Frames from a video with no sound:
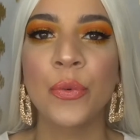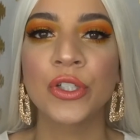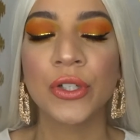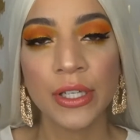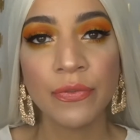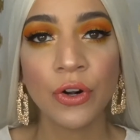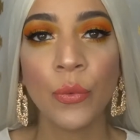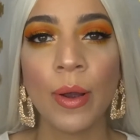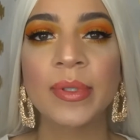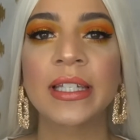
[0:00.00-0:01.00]
was looking for a
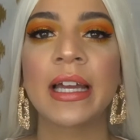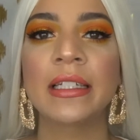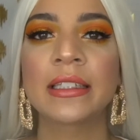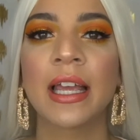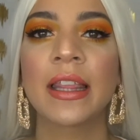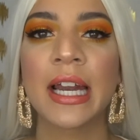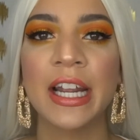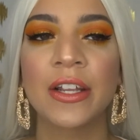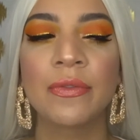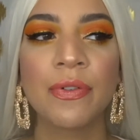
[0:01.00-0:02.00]
website that I
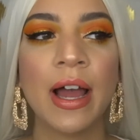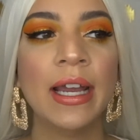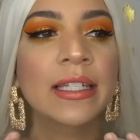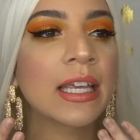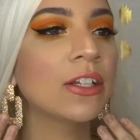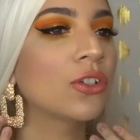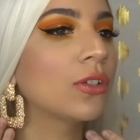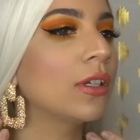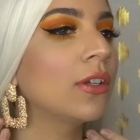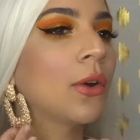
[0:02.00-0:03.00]
can find,
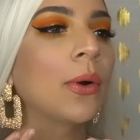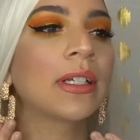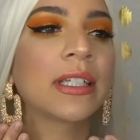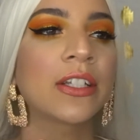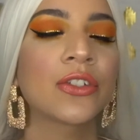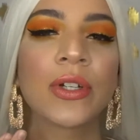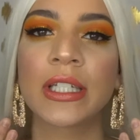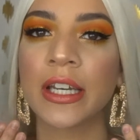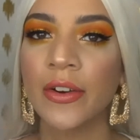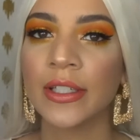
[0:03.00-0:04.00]
you know, accessories,
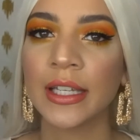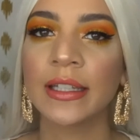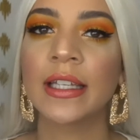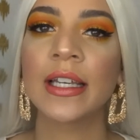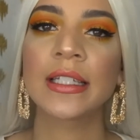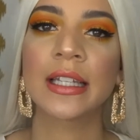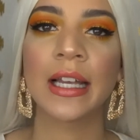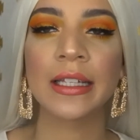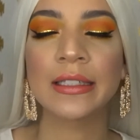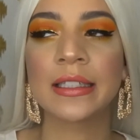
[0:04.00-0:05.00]
earrings like this,
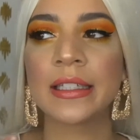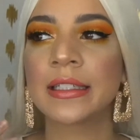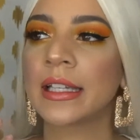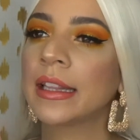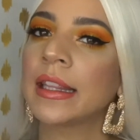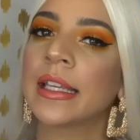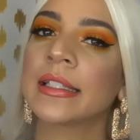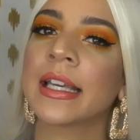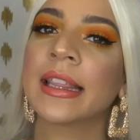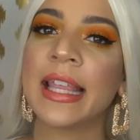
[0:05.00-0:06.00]
necklaces and
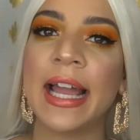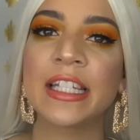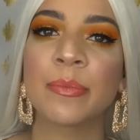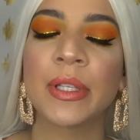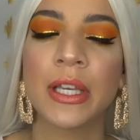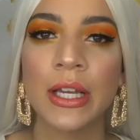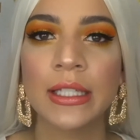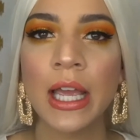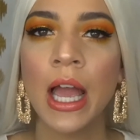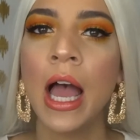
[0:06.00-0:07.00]
things like that,
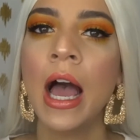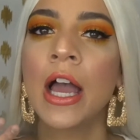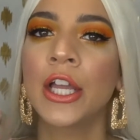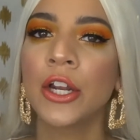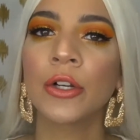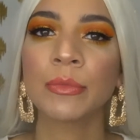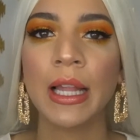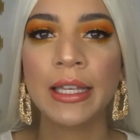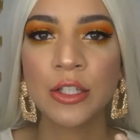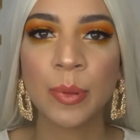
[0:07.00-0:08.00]
because, you know,
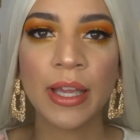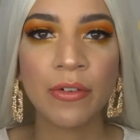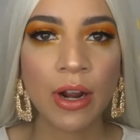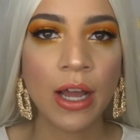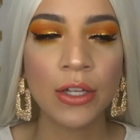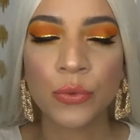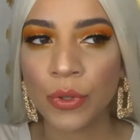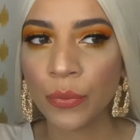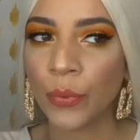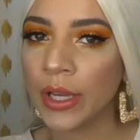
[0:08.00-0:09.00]
I like to play around
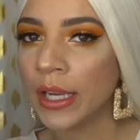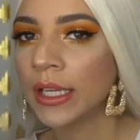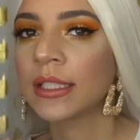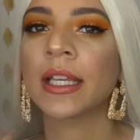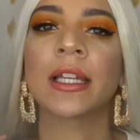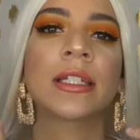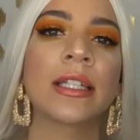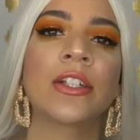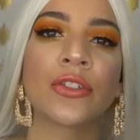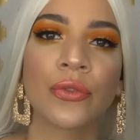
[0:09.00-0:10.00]
with wigs and
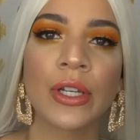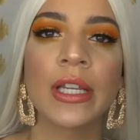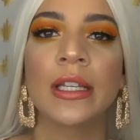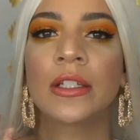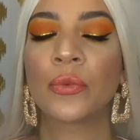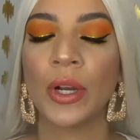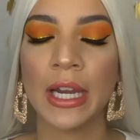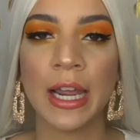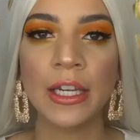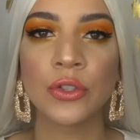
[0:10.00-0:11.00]
accessories when
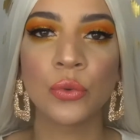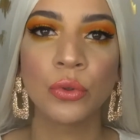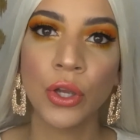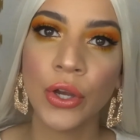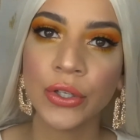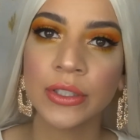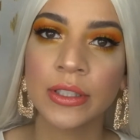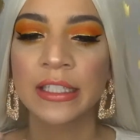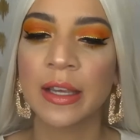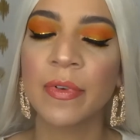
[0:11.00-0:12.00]
I do looks.
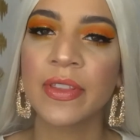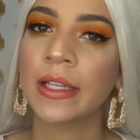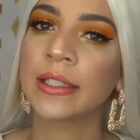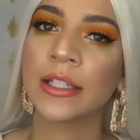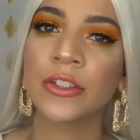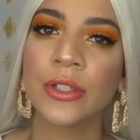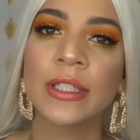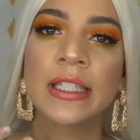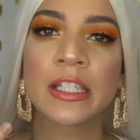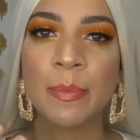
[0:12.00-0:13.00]
Some of the accessories
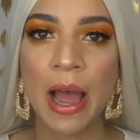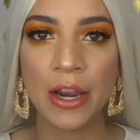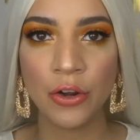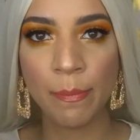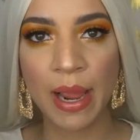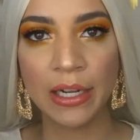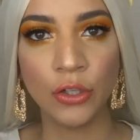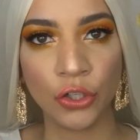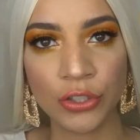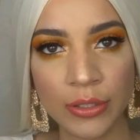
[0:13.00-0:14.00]
inspire my
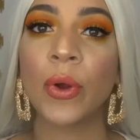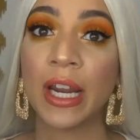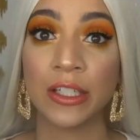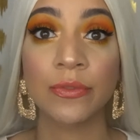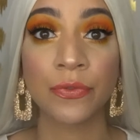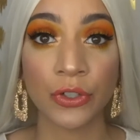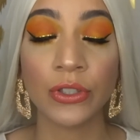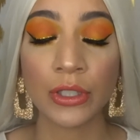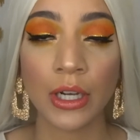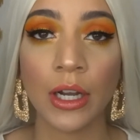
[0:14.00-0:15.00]
looks. When I
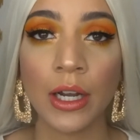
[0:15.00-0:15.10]
first